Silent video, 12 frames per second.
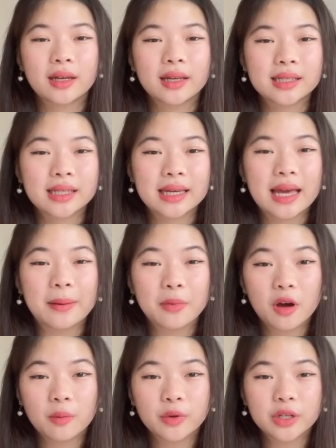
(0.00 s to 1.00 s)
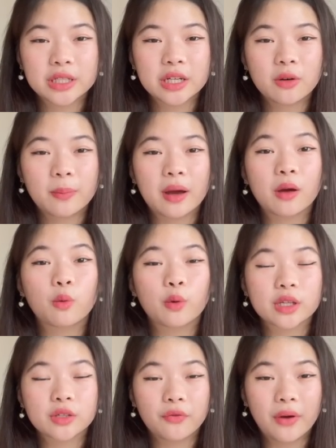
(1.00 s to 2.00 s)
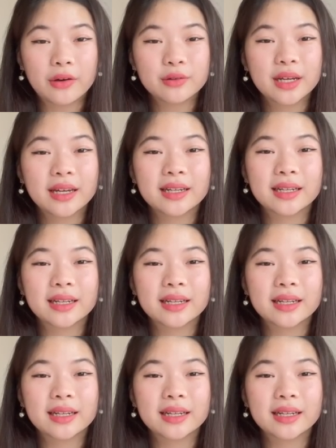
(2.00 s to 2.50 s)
Siam Commercial Bank was founded